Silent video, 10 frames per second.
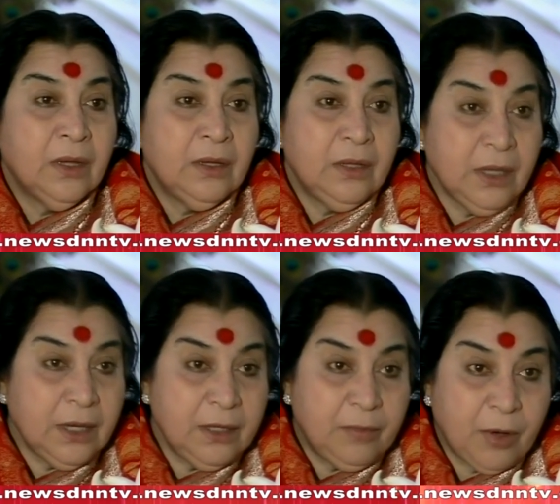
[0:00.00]

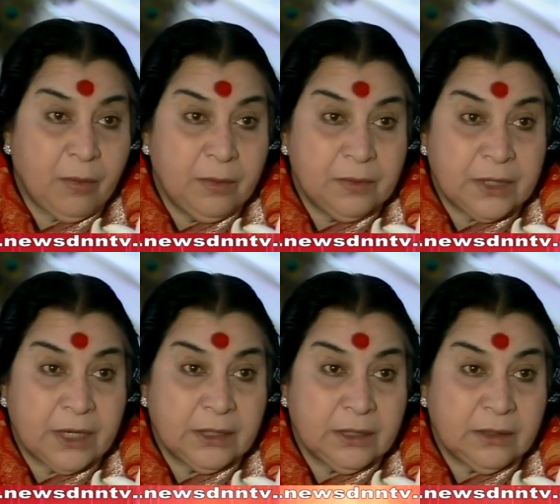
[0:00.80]
Here the problem
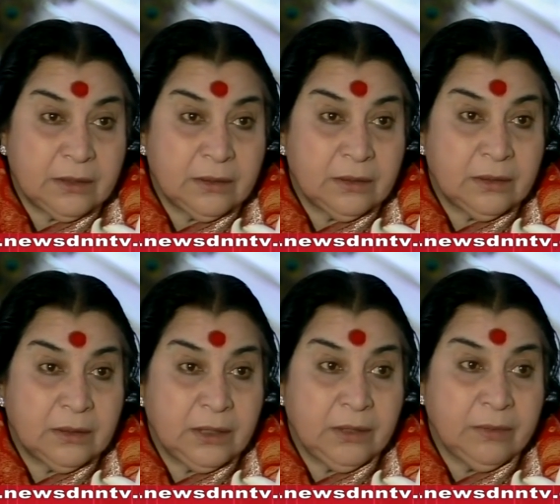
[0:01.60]
started,
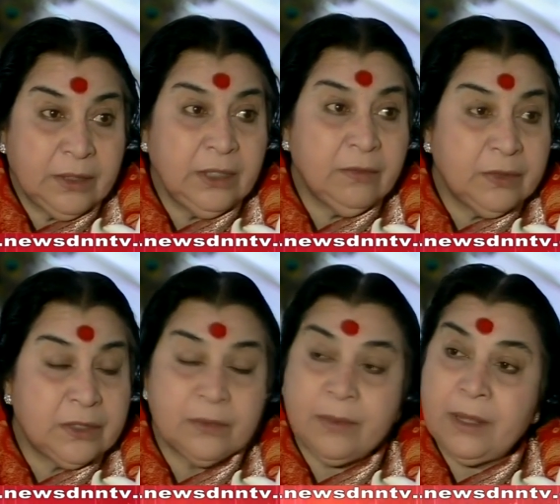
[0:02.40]
even in a
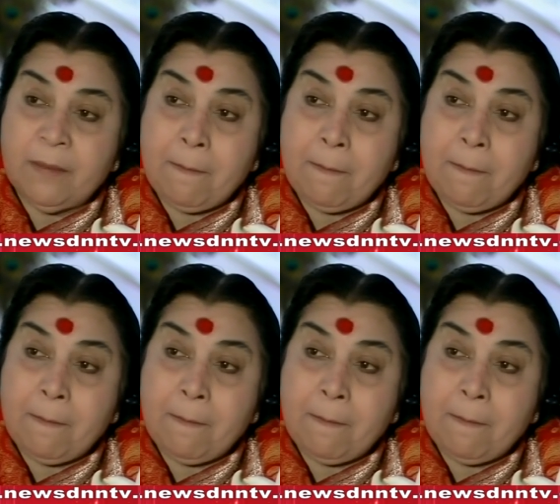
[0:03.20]
worse way.